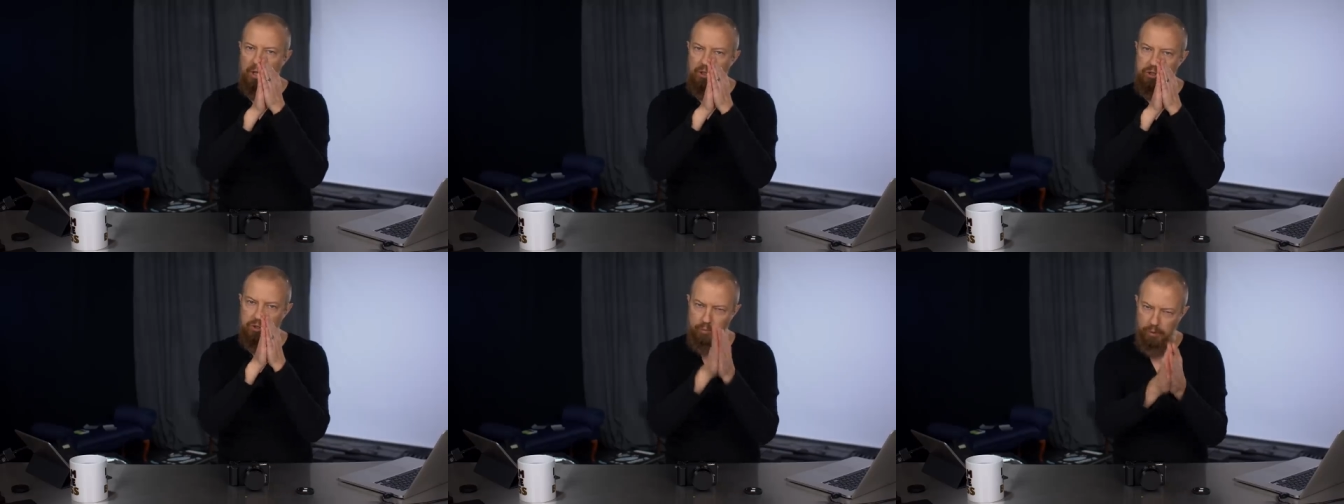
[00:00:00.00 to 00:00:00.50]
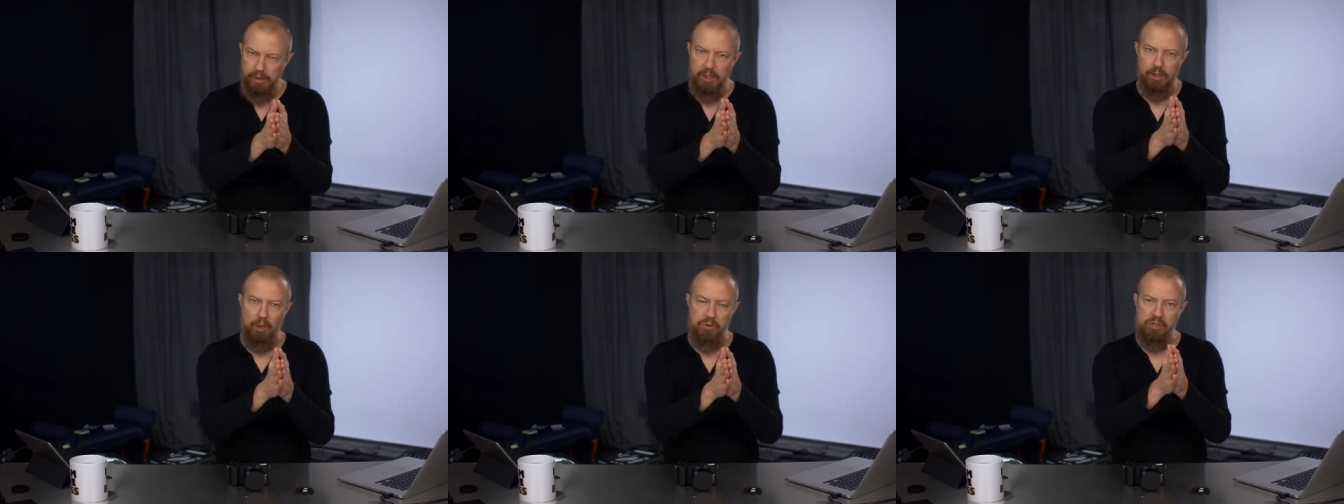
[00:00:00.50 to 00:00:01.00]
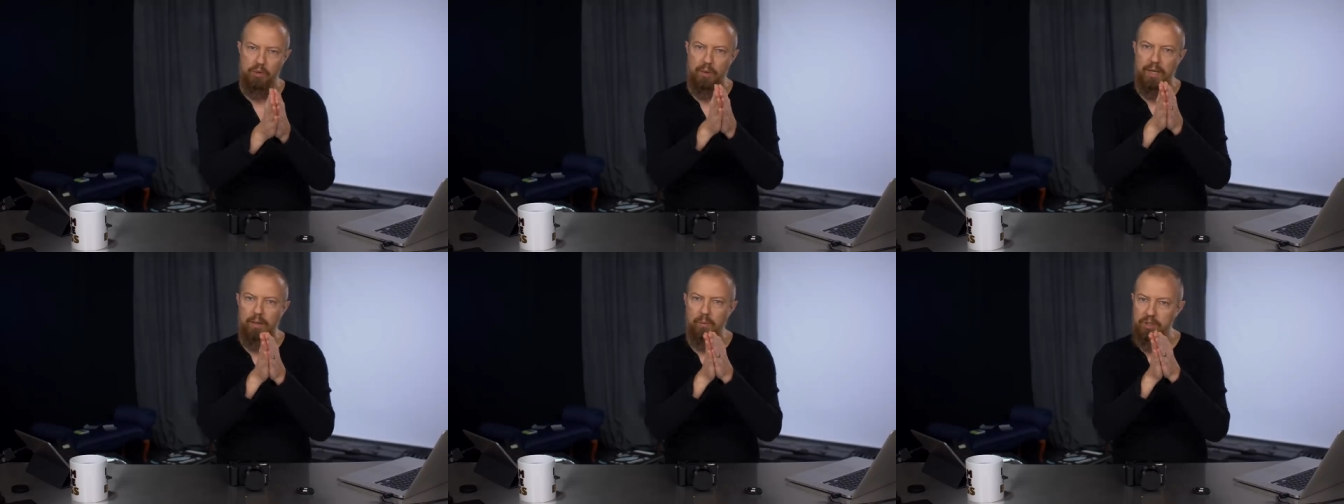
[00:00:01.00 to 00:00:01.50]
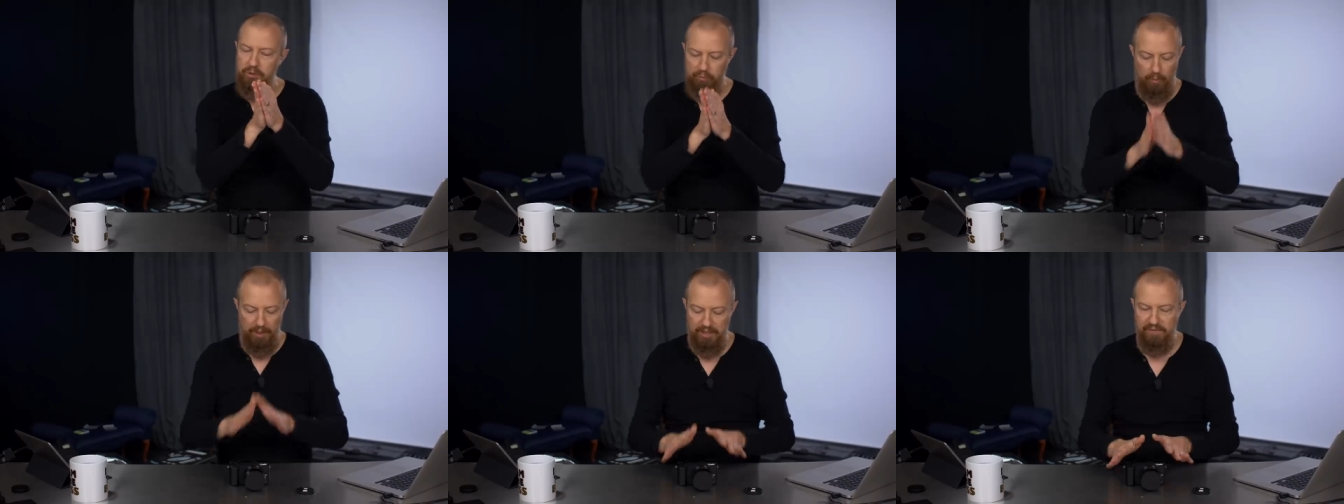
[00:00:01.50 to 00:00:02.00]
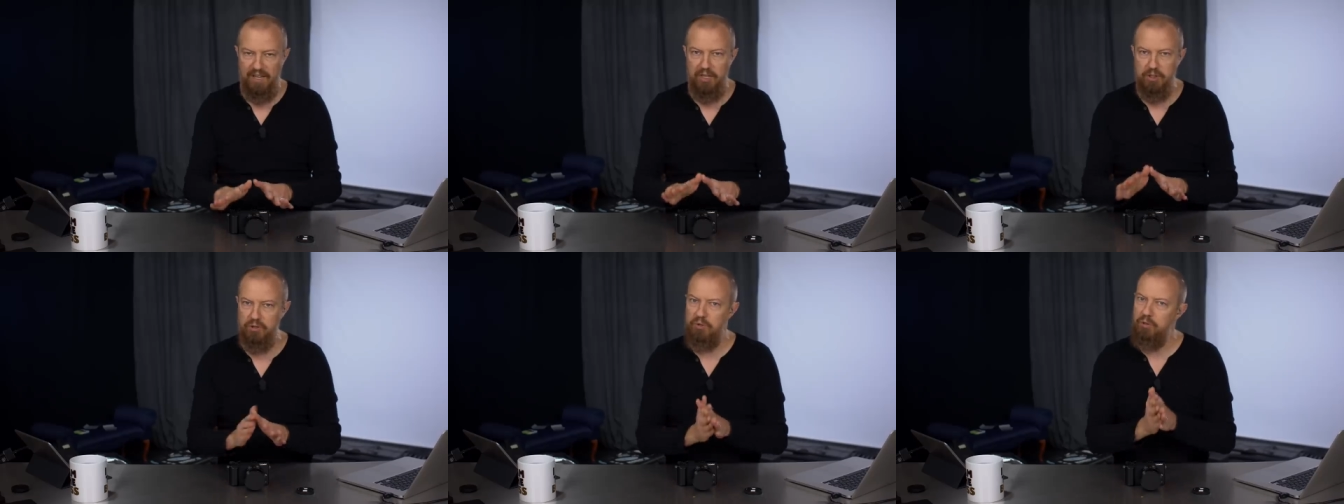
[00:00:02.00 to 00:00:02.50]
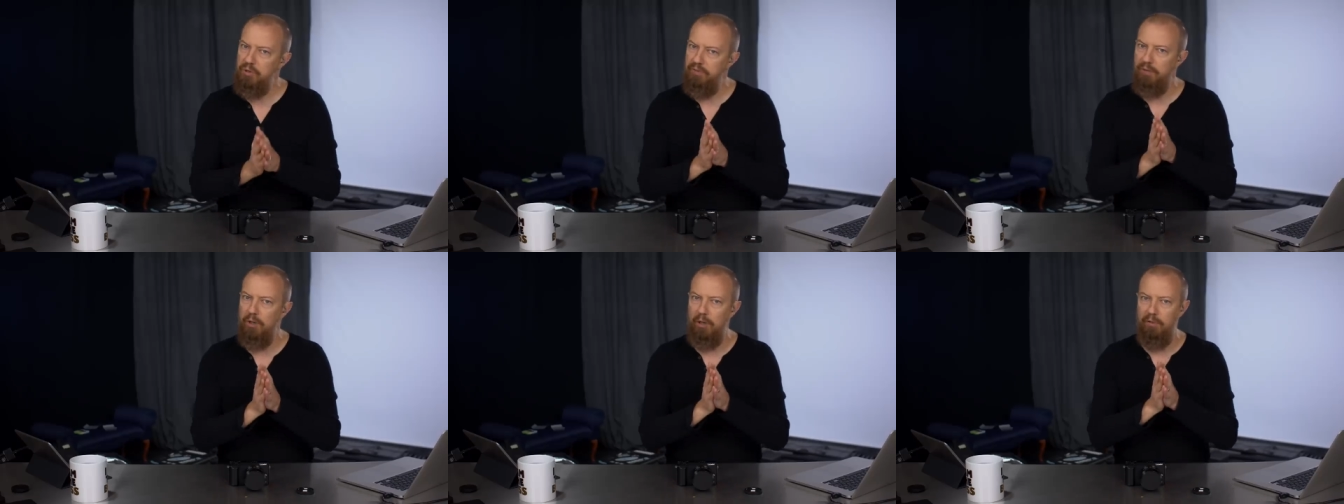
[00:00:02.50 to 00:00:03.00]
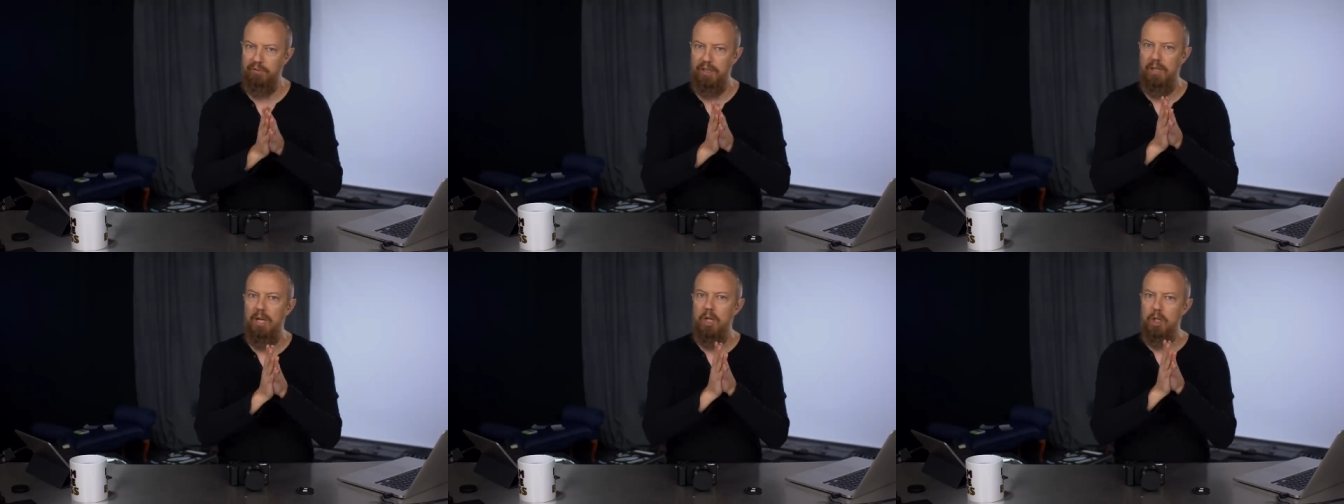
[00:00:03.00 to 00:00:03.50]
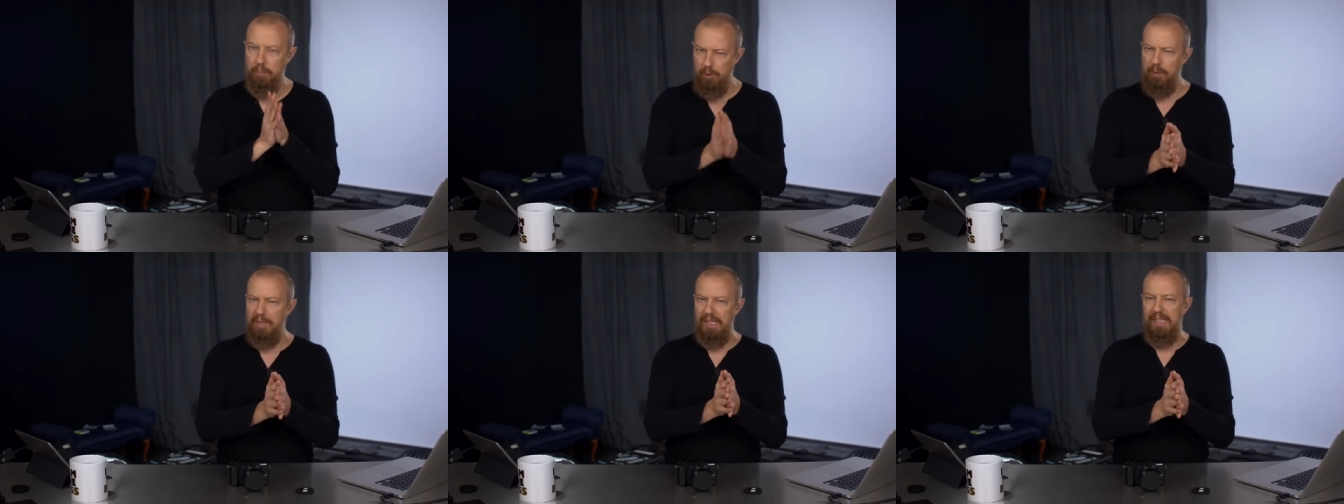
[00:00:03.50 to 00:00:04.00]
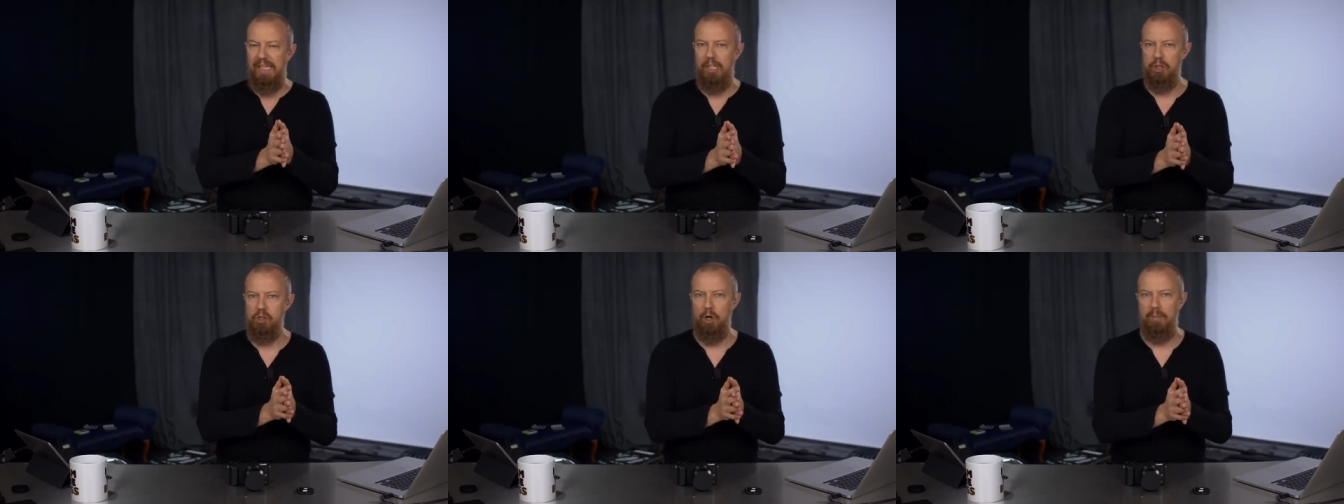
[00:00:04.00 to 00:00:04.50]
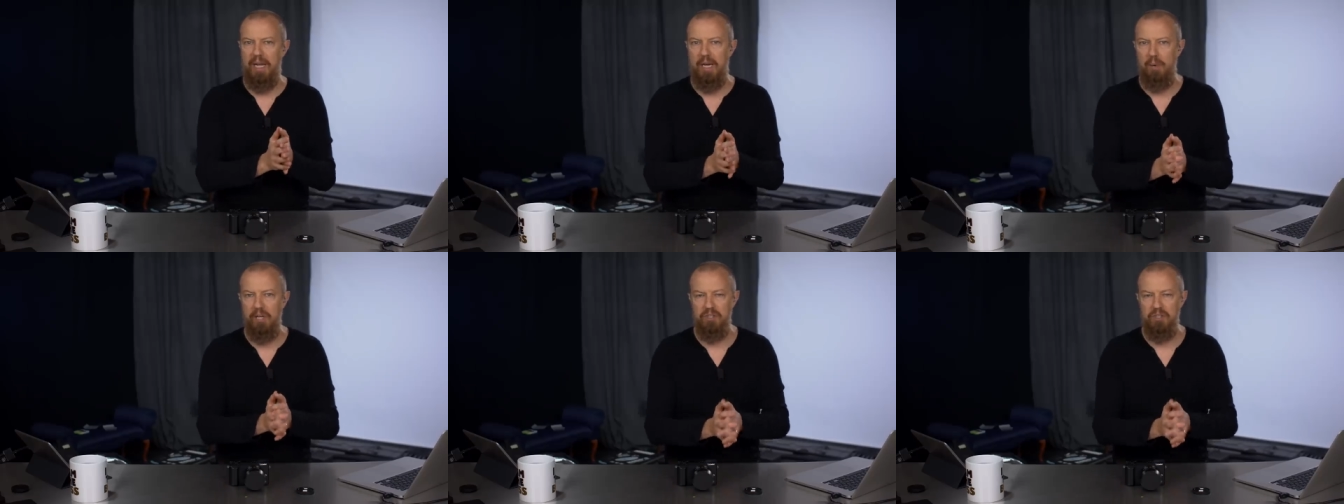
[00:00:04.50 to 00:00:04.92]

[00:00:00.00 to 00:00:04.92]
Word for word: just really close to it, which is one of the advantages for street photography, you're probably going to get it sharp anyway.